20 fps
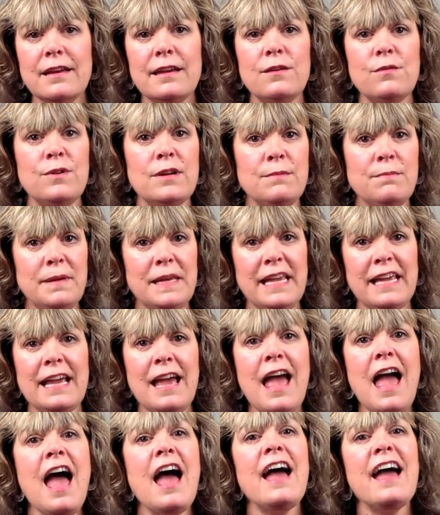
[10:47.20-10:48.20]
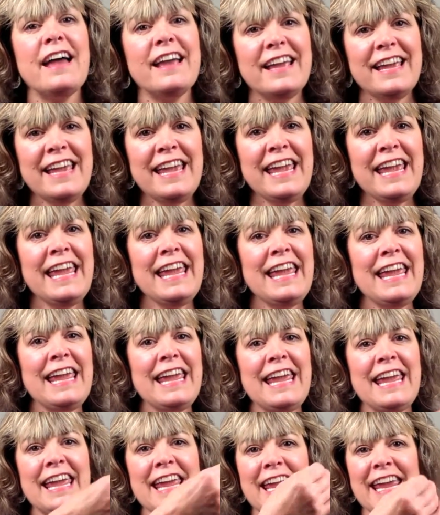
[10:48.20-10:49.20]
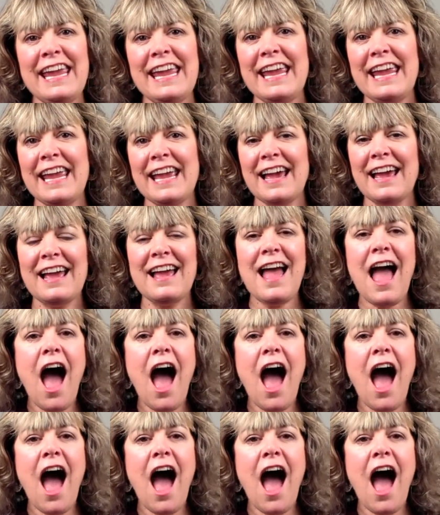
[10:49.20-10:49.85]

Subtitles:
it would be ee,